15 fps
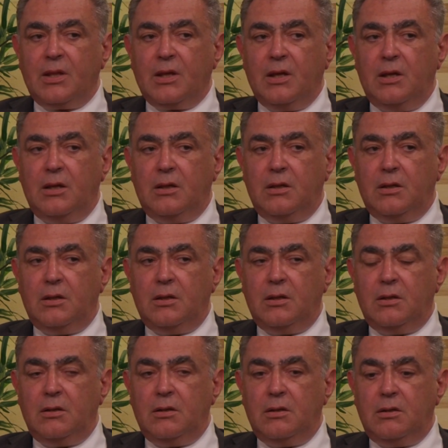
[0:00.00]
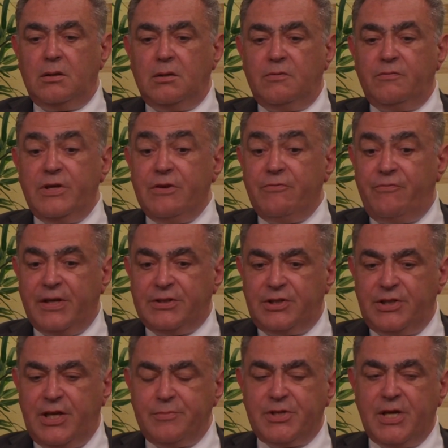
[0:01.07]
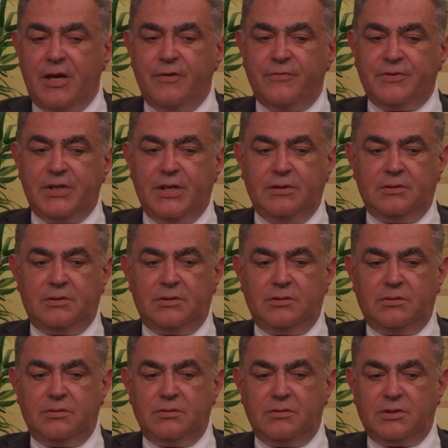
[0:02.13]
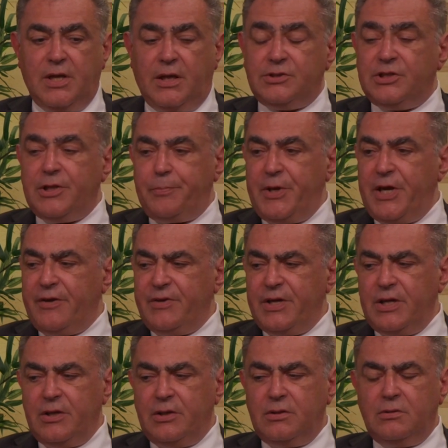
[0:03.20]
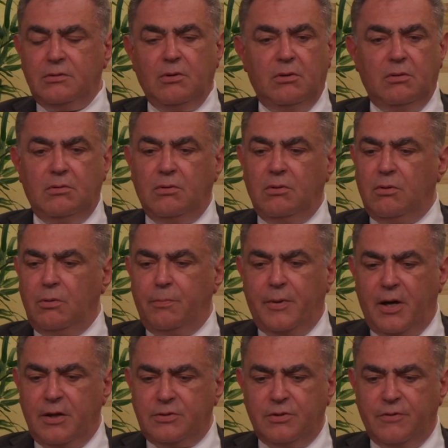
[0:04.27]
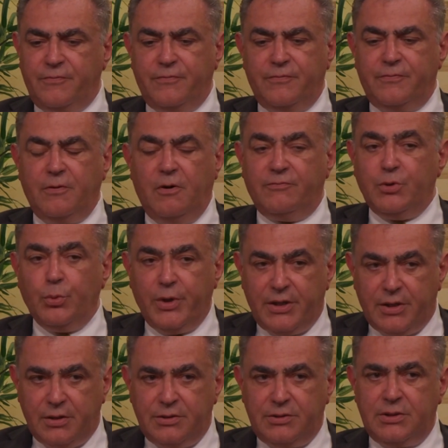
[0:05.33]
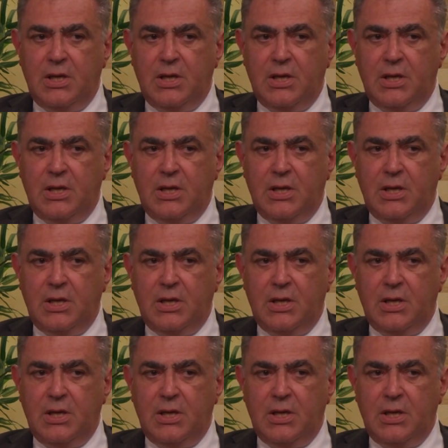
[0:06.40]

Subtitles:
reinvented themselves and started appearing in all parts of the world